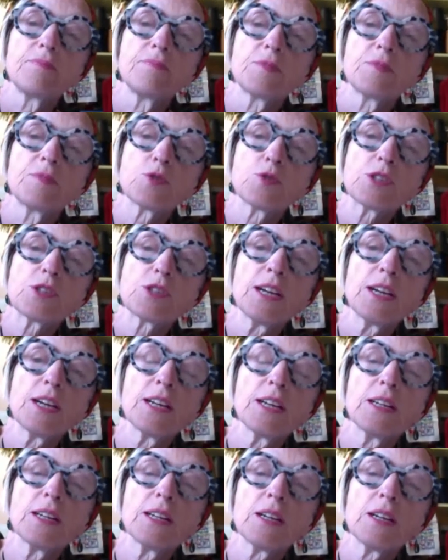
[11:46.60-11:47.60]
So it's like a
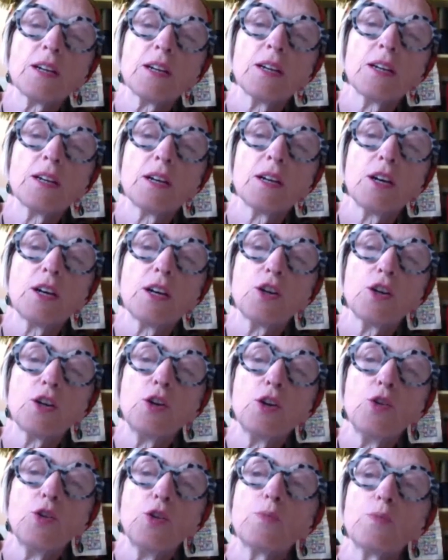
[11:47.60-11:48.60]
little
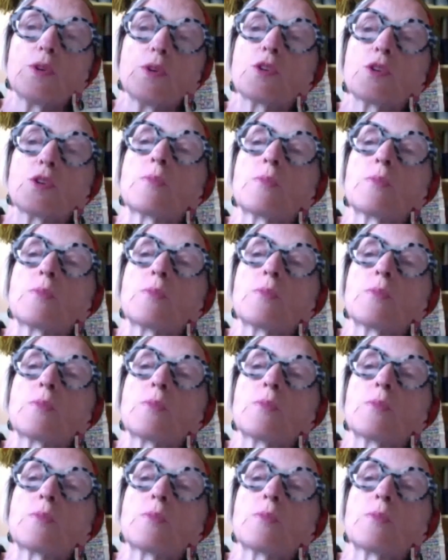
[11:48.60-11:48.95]
loop you're